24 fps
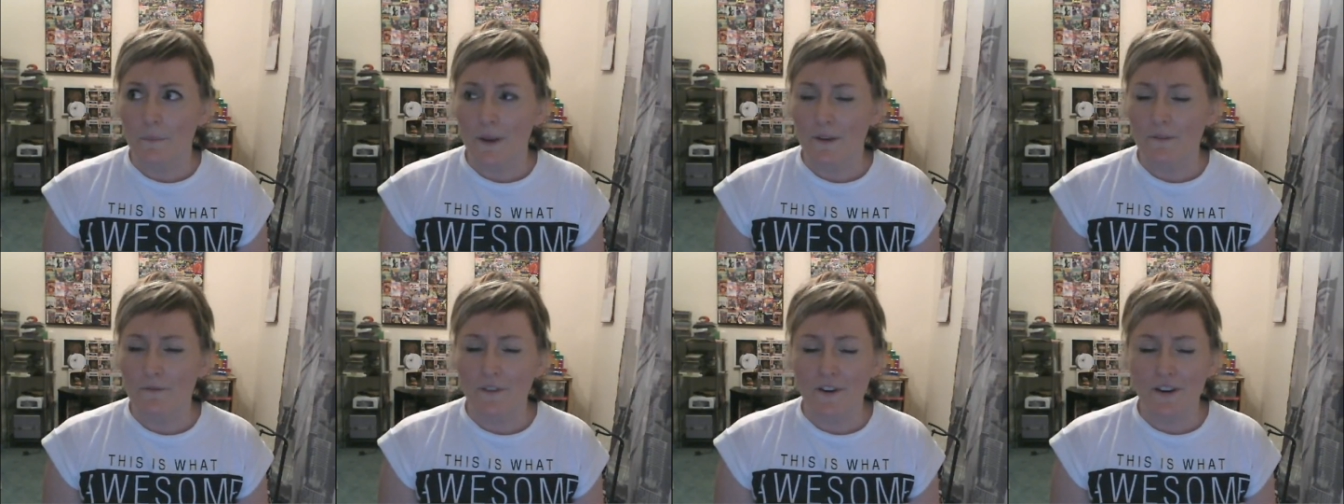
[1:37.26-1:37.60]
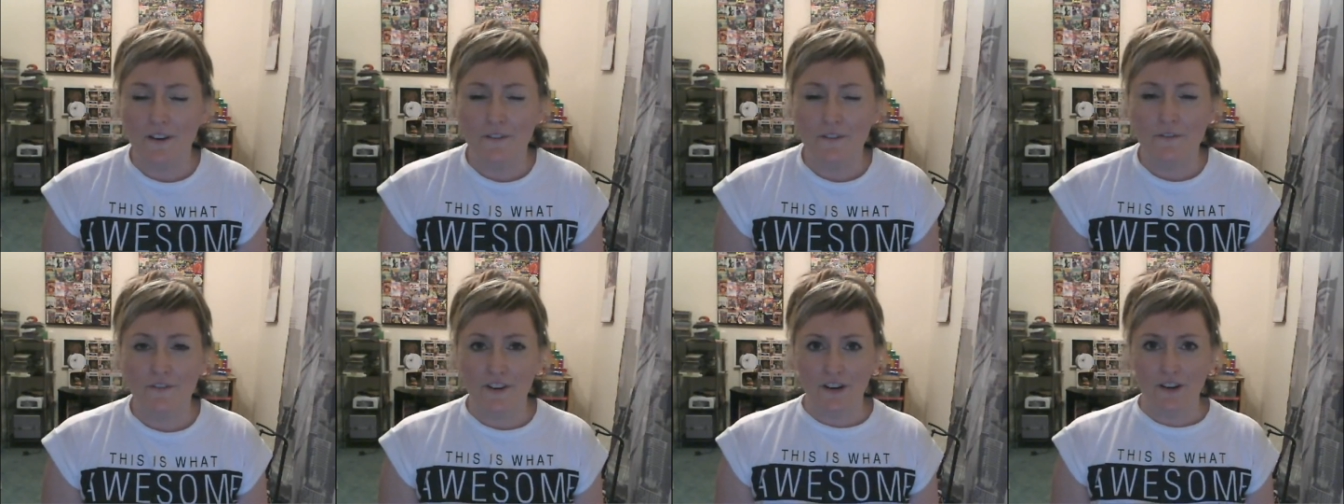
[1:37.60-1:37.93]

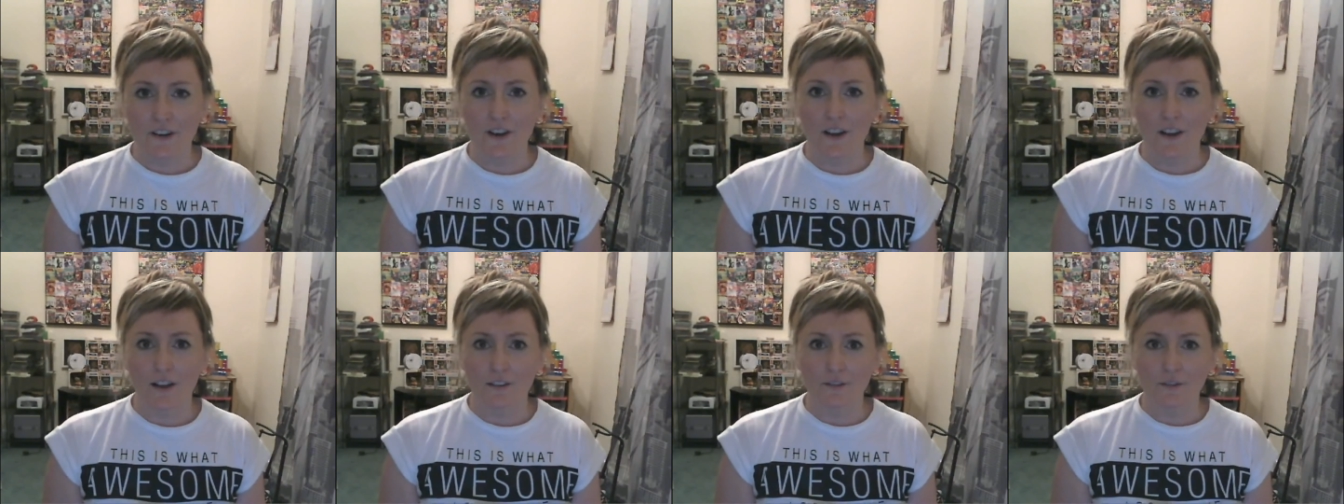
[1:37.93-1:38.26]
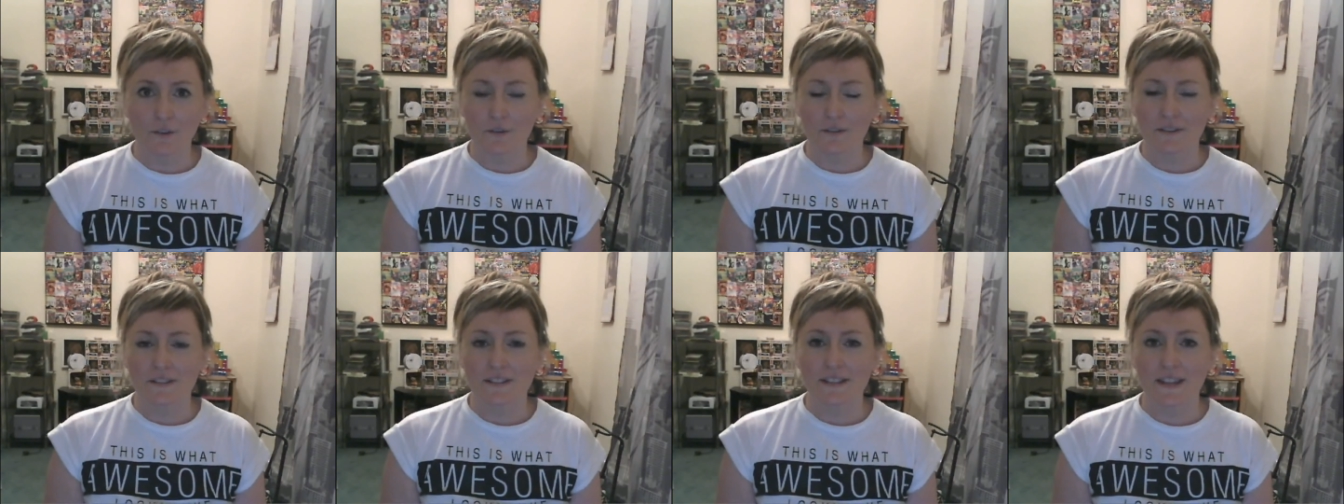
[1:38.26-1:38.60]
for, for a
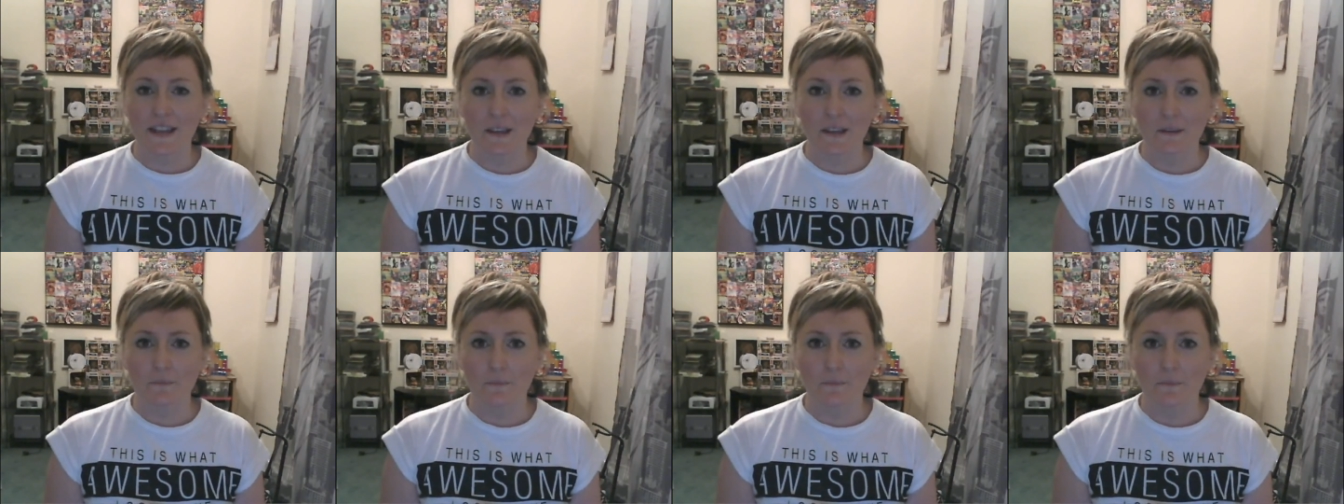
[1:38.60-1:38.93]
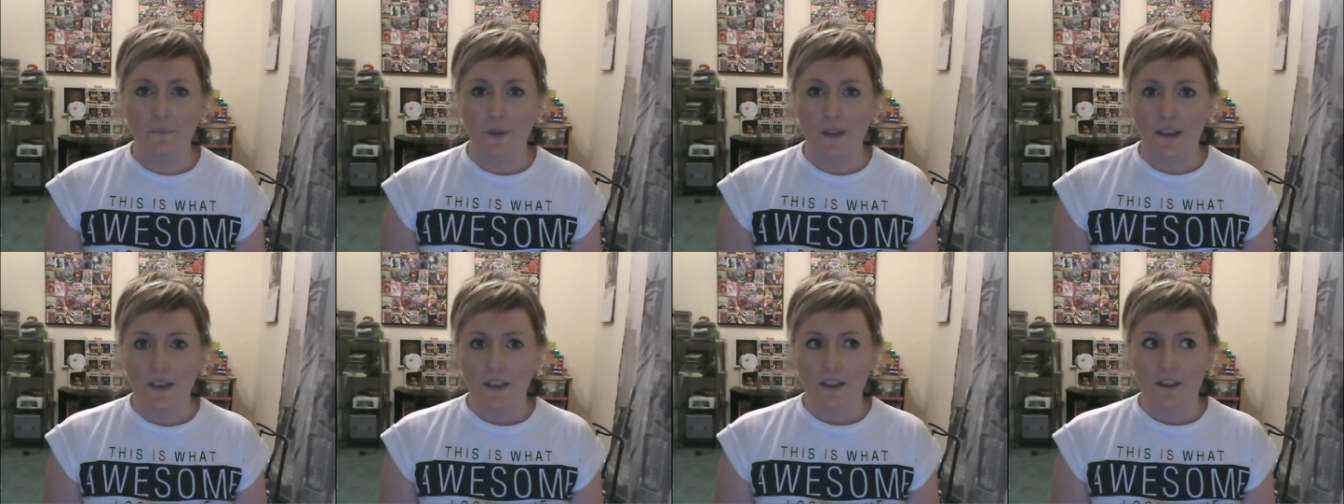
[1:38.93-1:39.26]
long time,
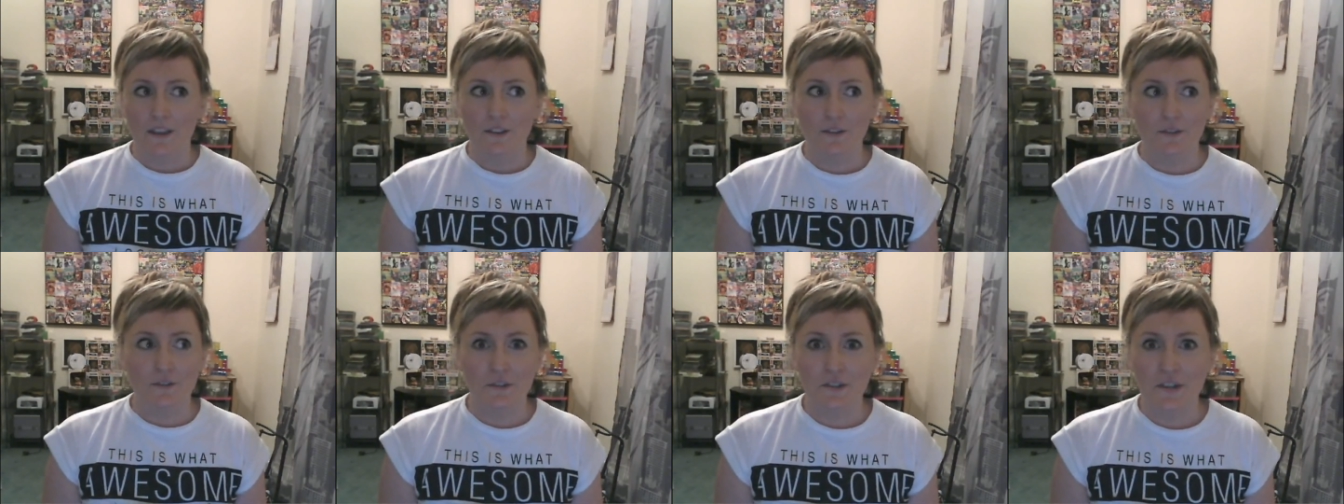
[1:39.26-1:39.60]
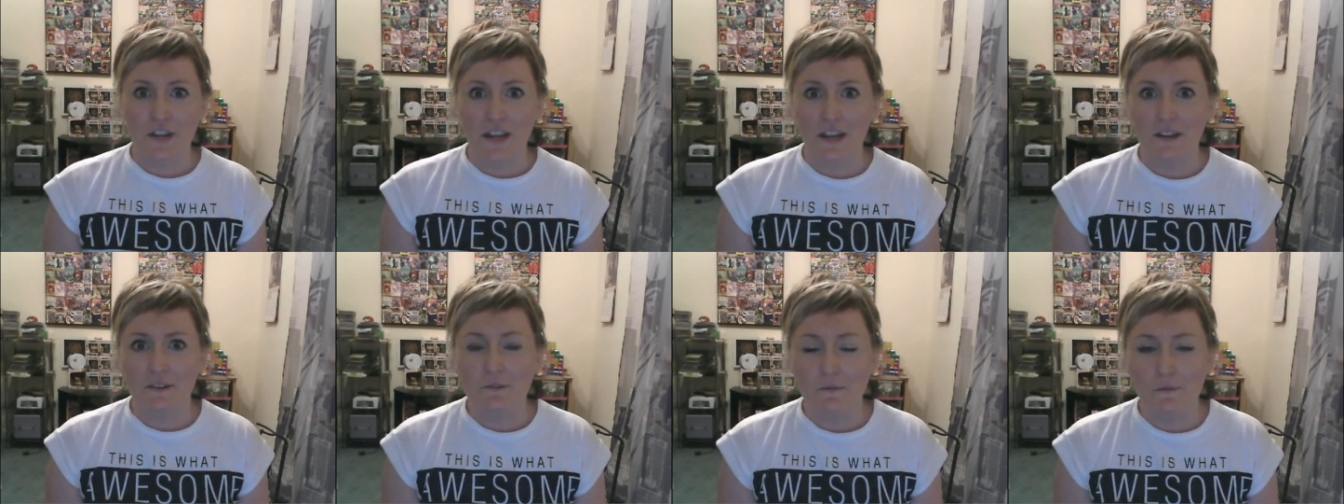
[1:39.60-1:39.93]
your
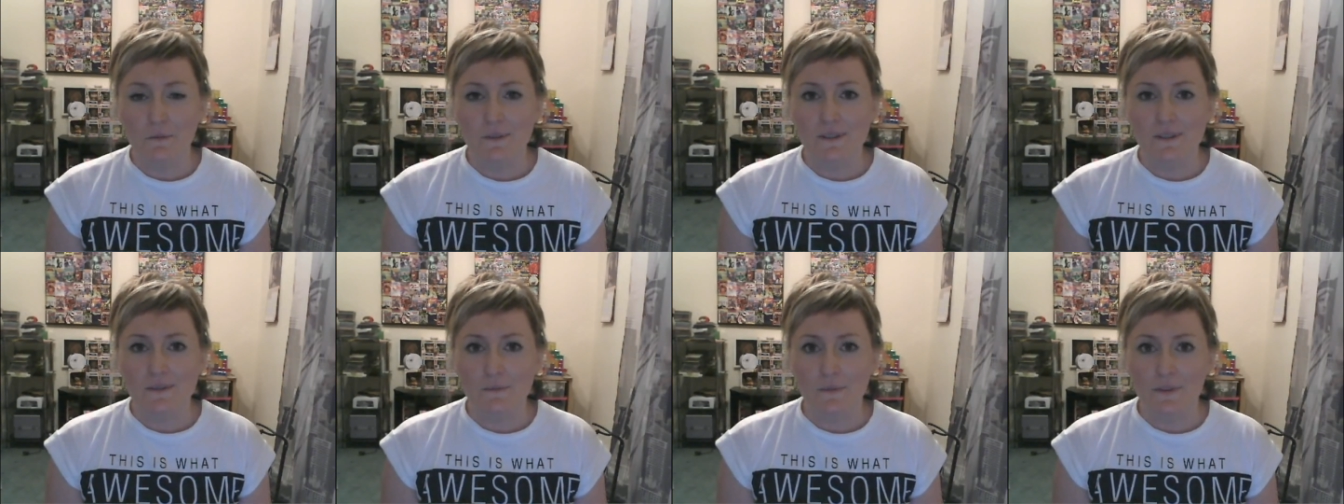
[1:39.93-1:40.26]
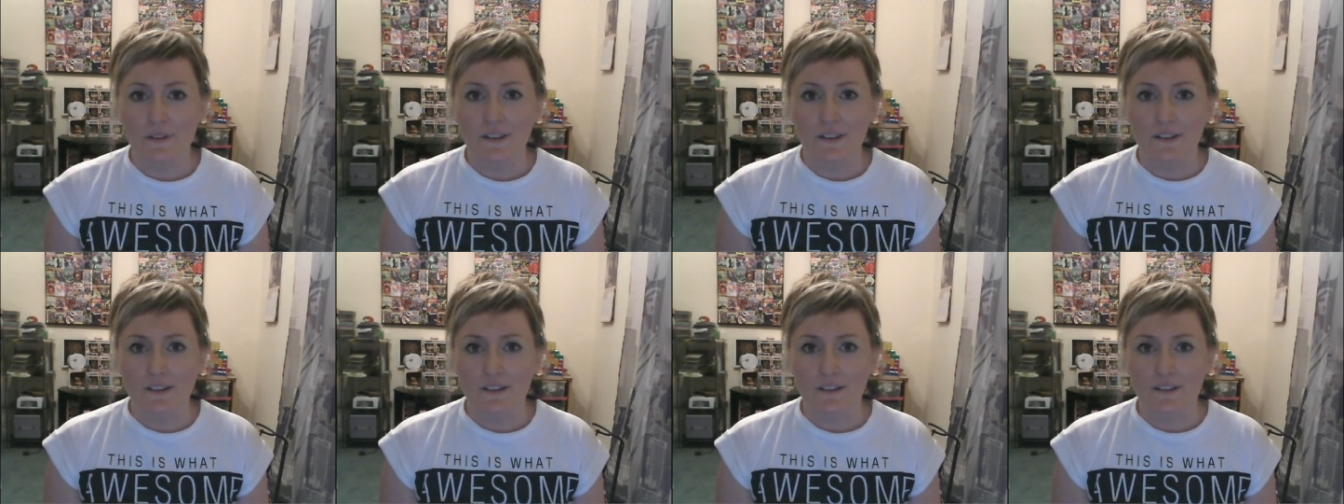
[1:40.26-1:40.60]
channel was
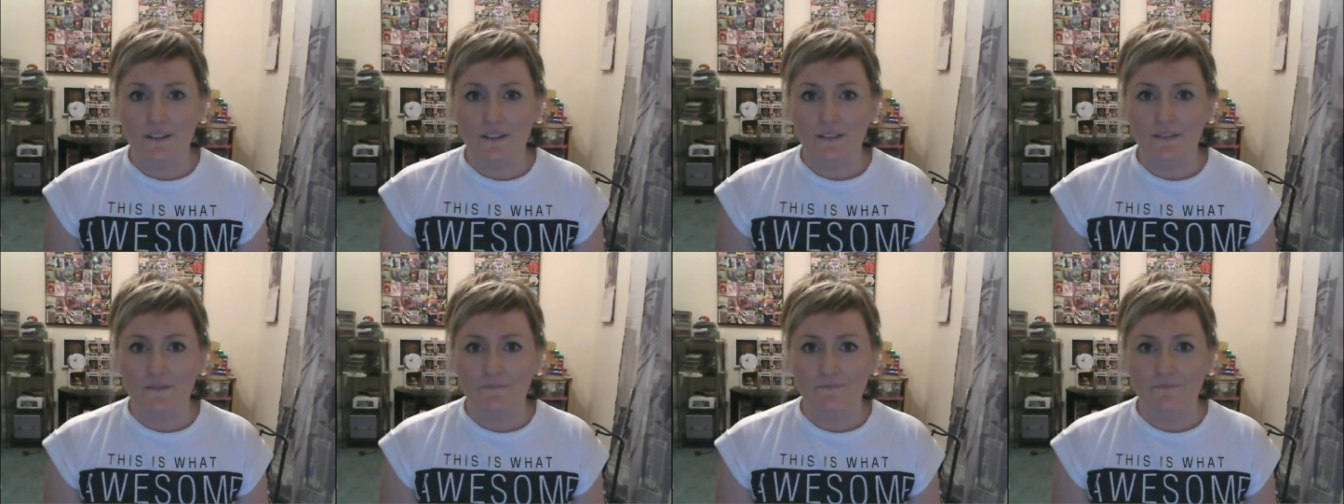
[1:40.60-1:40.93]
one of the